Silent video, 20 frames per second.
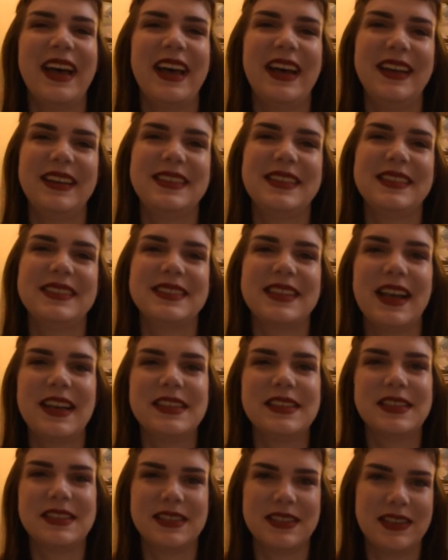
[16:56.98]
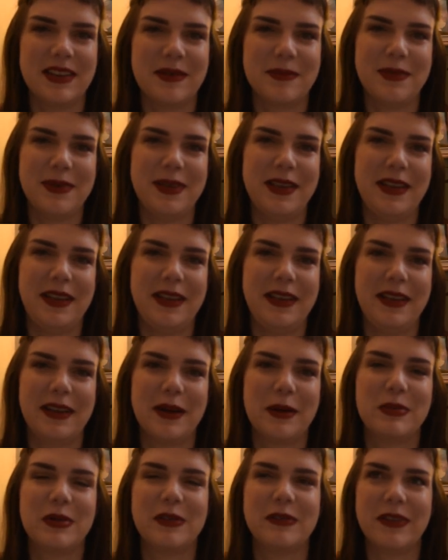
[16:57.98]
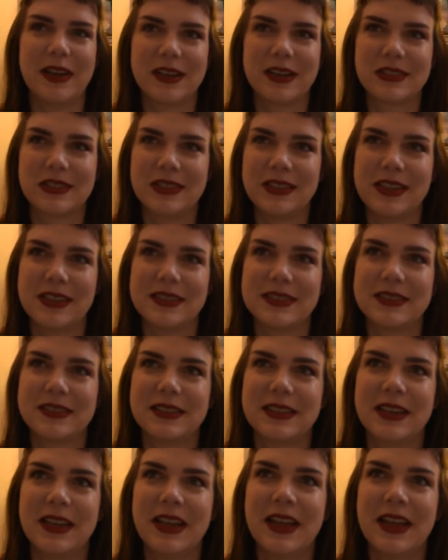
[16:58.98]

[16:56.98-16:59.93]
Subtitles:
I decided to not be a perfectionist.